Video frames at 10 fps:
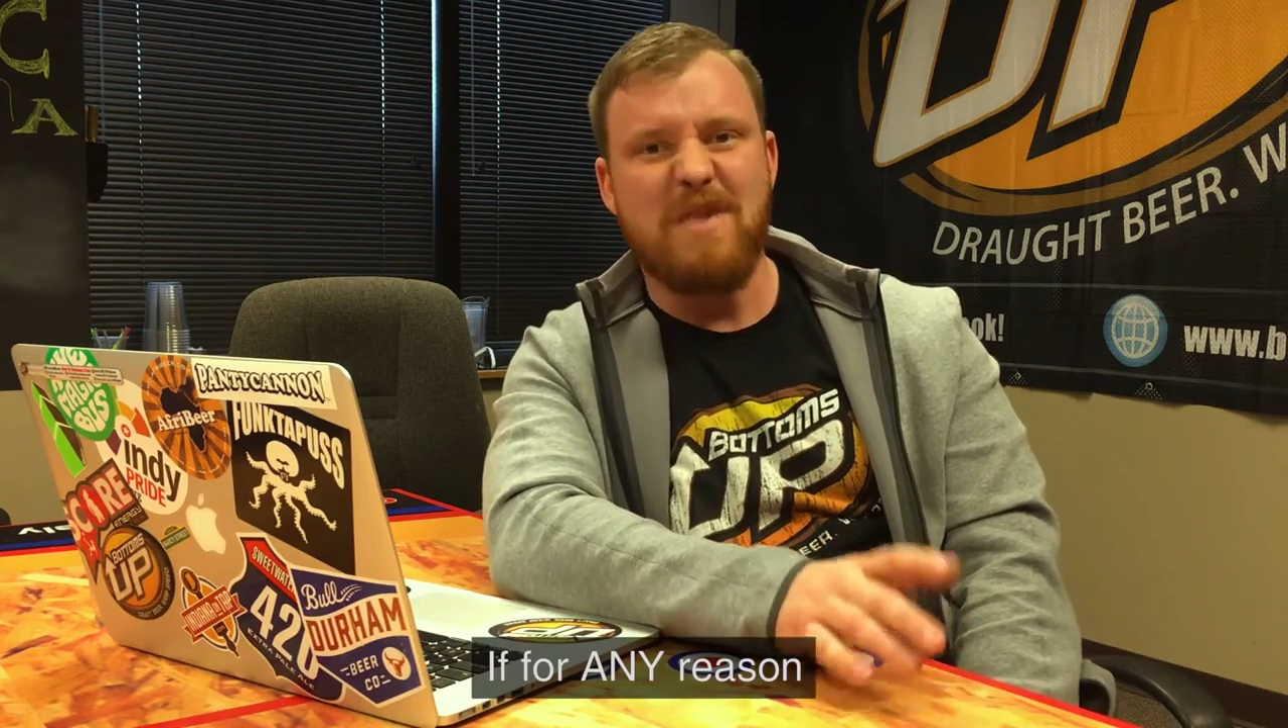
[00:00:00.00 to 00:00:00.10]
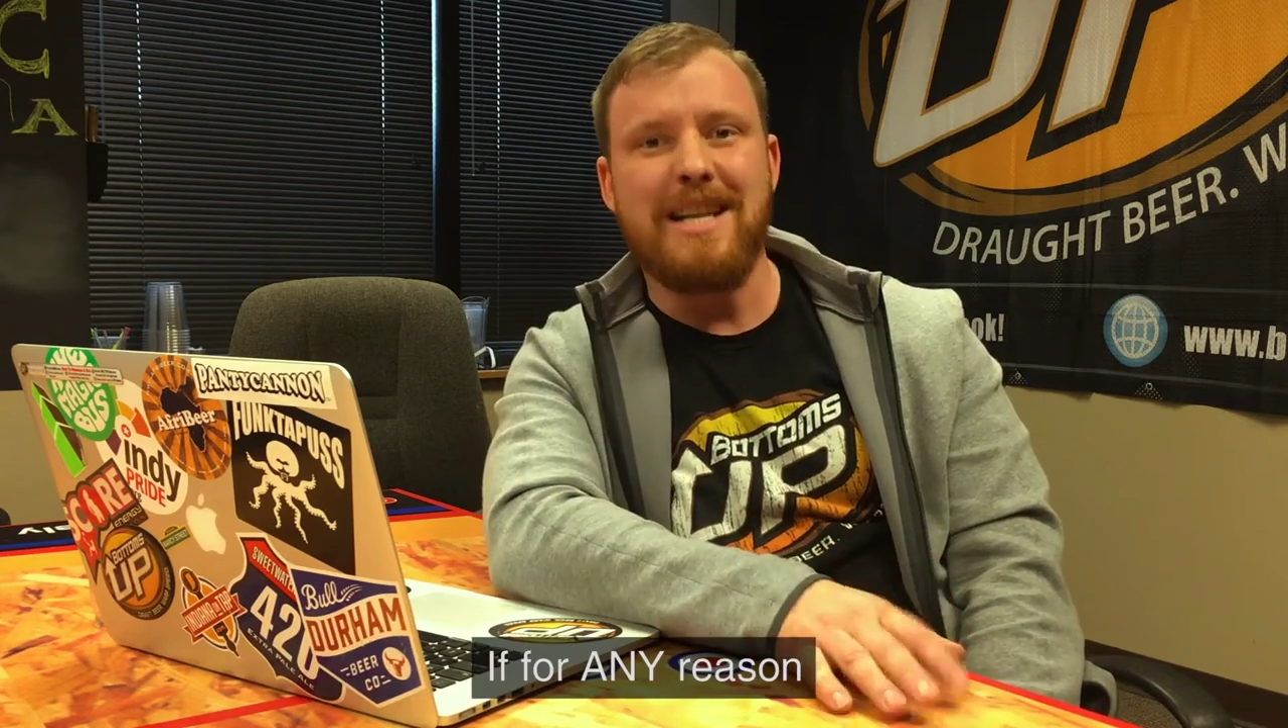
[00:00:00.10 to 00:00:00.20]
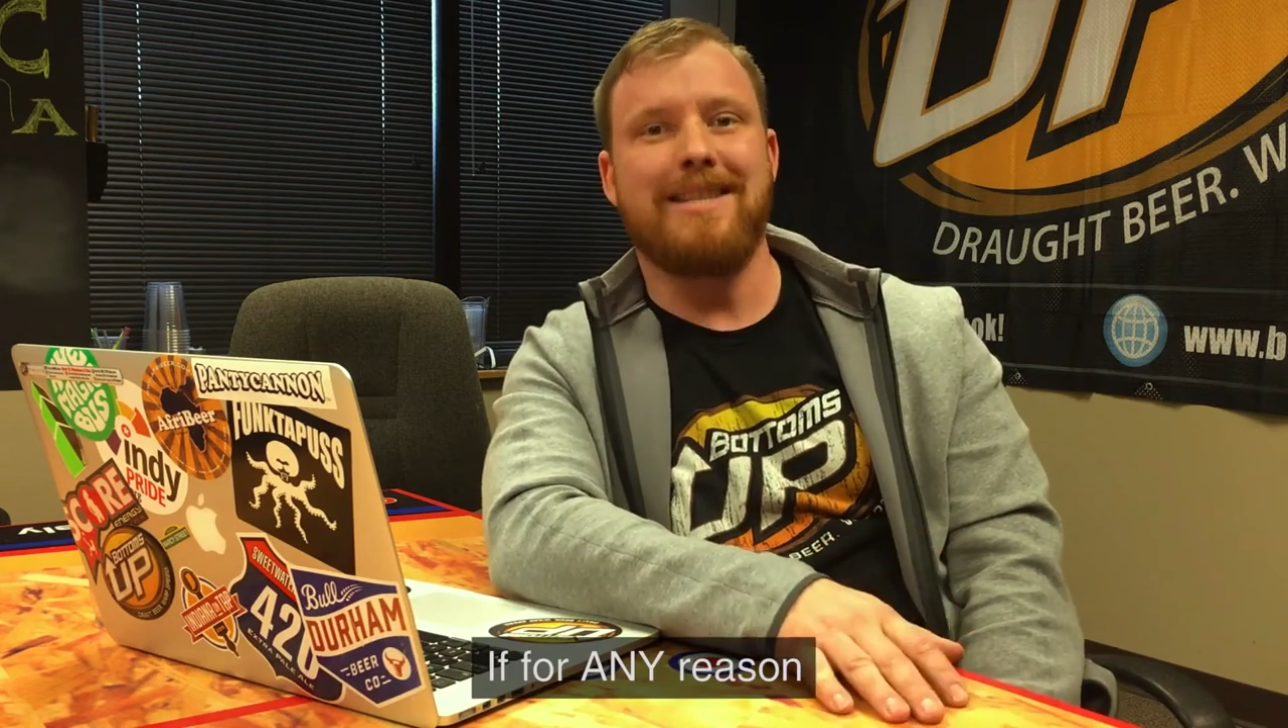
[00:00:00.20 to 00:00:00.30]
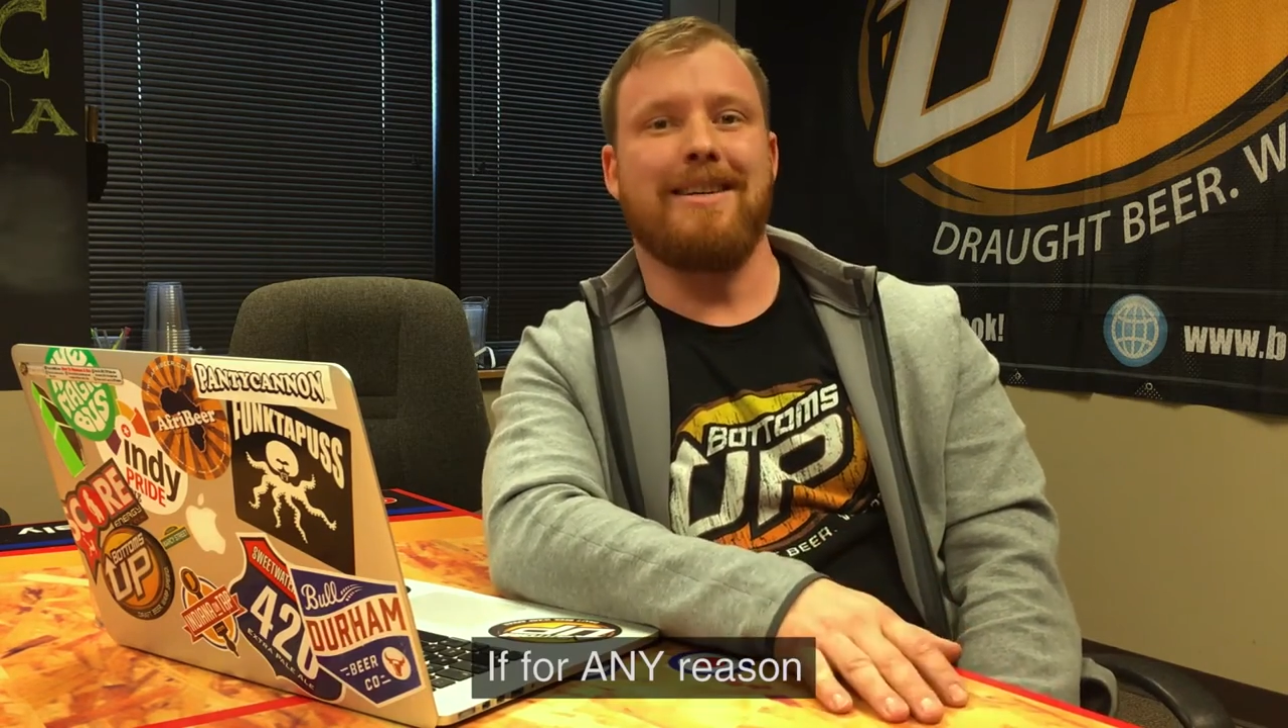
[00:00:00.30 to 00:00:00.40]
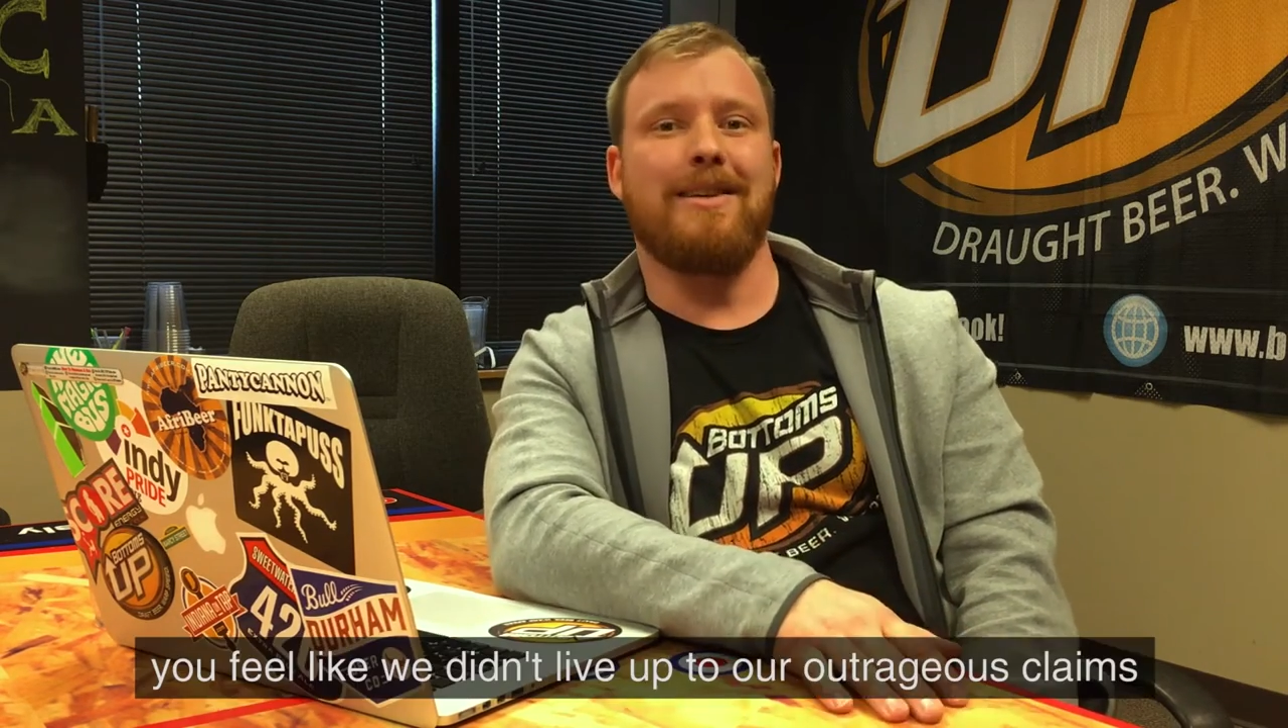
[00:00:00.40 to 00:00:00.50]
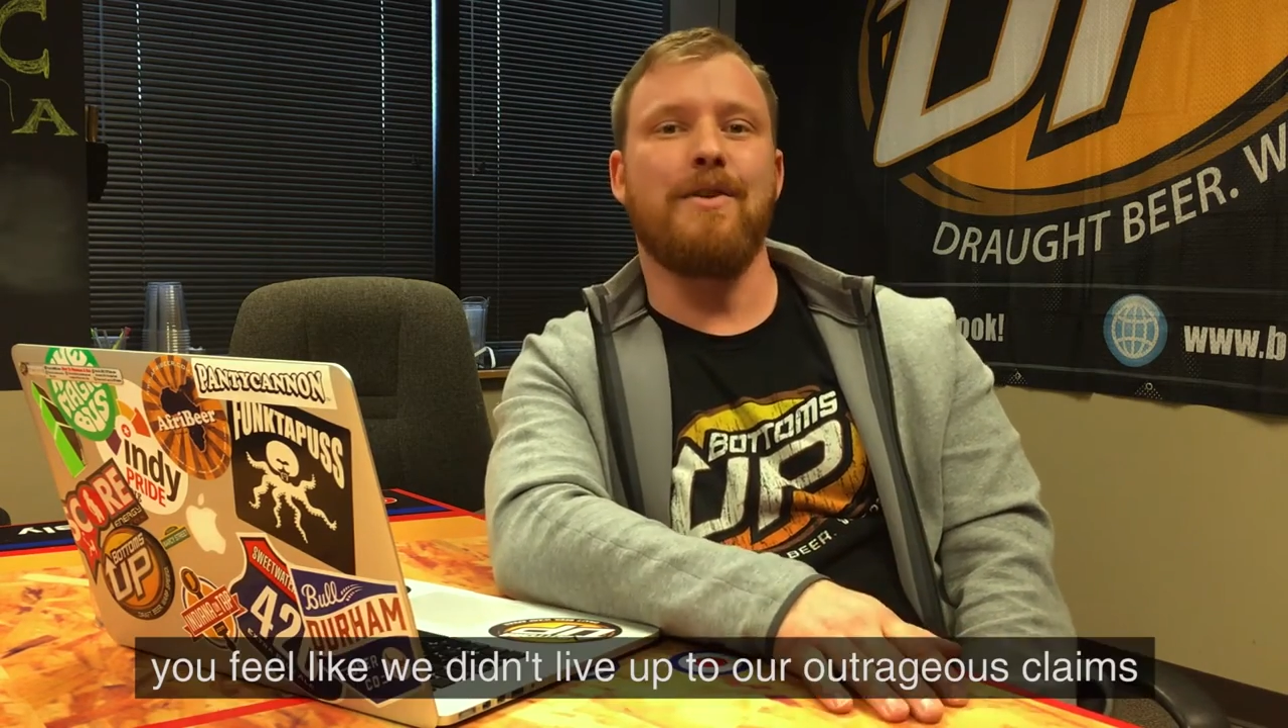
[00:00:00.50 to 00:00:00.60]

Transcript: reason